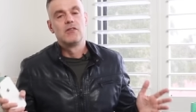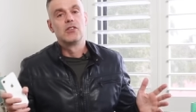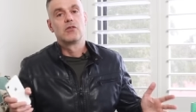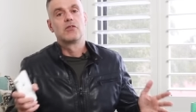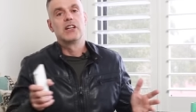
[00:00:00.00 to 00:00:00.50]

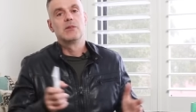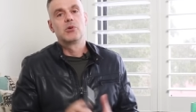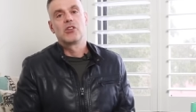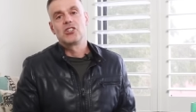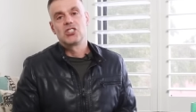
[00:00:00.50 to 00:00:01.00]
feel free to
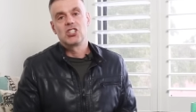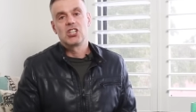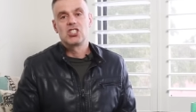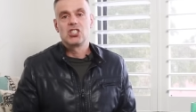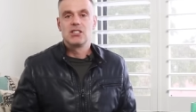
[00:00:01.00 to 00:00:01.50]
put those
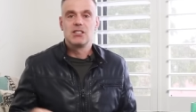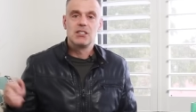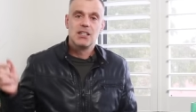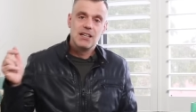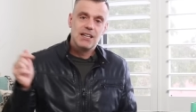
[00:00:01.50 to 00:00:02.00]

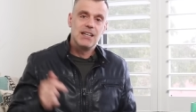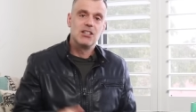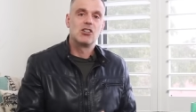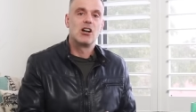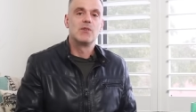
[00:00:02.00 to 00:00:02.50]
suggestions
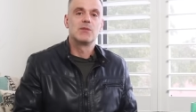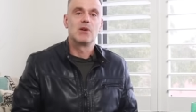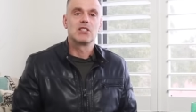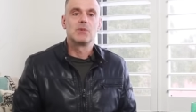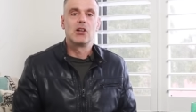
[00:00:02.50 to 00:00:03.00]
in the comments
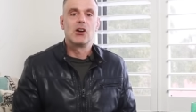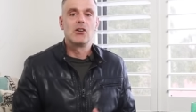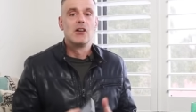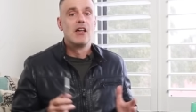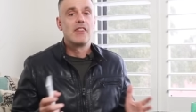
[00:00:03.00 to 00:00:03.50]
box
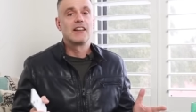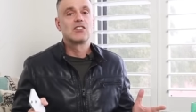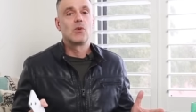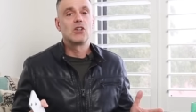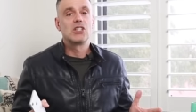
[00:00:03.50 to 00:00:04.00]
below.
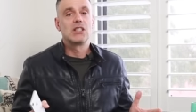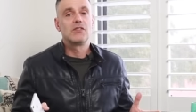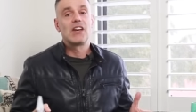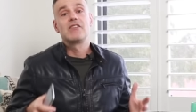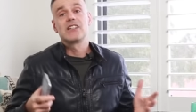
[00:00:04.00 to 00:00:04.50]
Thanks for watching.
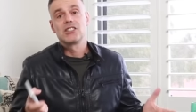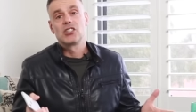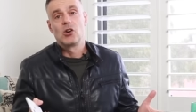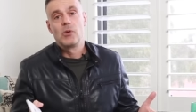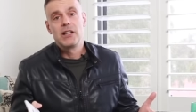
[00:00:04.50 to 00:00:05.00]
If you haven't done
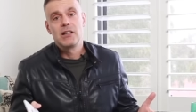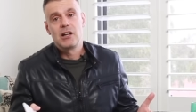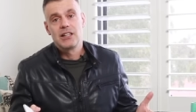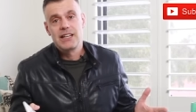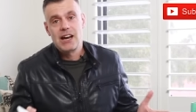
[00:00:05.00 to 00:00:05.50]
so already,
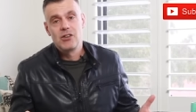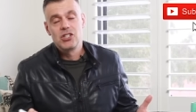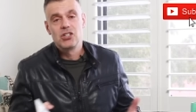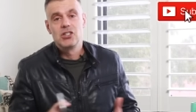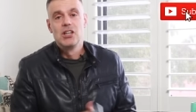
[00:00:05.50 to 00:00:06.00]
I'll
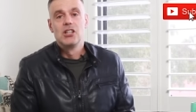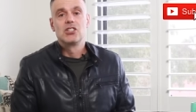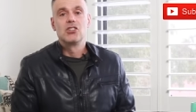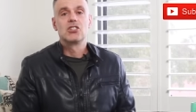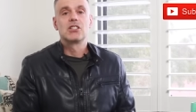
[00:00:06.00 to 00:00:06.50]
encourage you
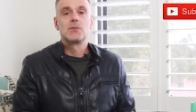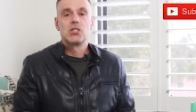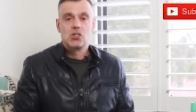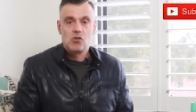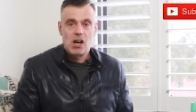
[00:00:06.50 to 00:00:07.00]
to
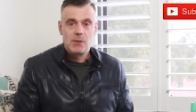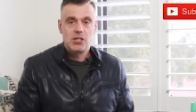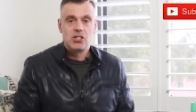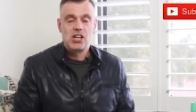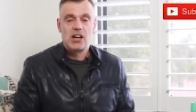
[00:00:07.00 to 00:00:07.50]
subscribe
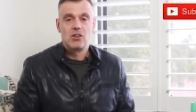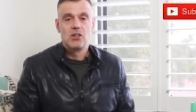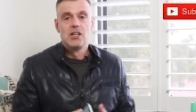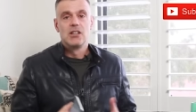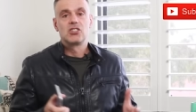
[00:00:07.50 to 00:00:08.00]
to the
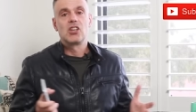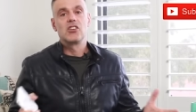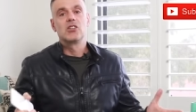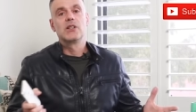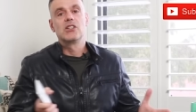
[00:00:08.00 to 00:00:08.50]
channel so
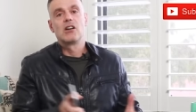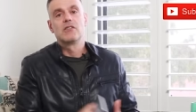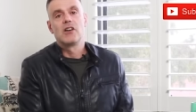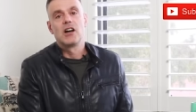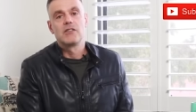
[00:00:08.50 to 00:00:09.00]
that you'll be
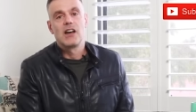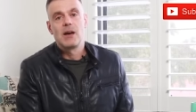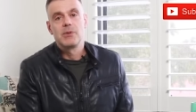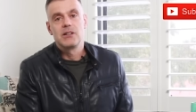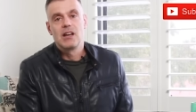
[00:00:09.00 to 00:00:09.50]
notified of
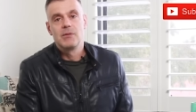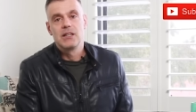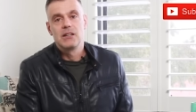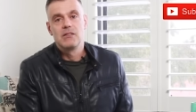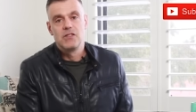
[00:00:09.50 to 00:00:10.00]
up and
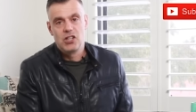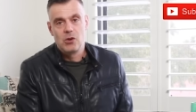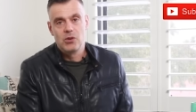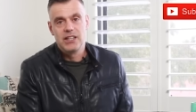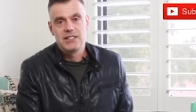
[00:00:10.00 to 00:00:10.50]
coming
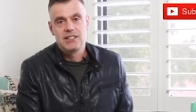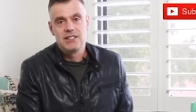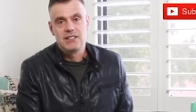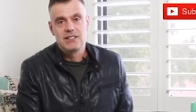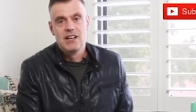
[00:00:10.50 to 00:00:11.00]
video
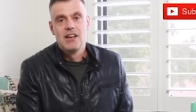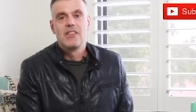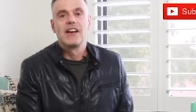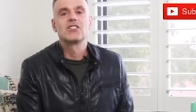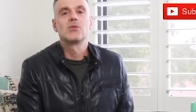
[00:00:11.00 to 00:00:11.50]
releases.
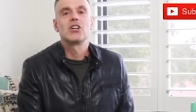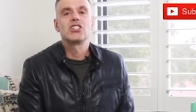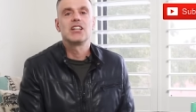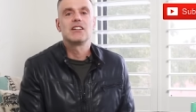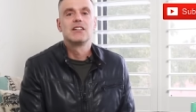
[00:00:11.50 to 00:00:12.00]
Thanks for
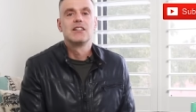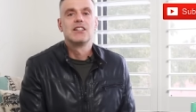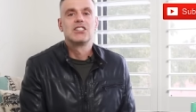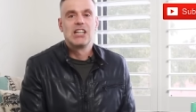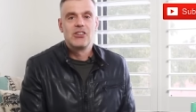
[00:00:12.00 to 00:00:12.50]
watching.
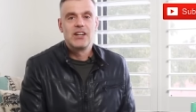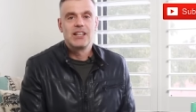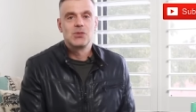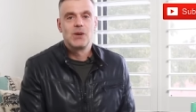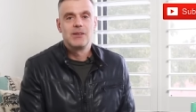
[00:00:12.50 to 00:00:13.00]
See you on the
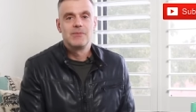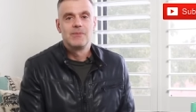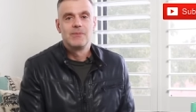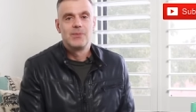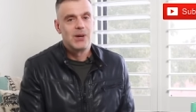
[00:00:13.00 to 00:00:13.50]
next one.
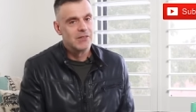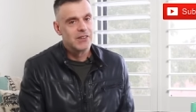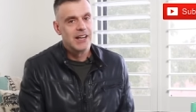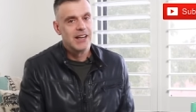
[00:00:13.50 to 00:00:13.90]
Bye for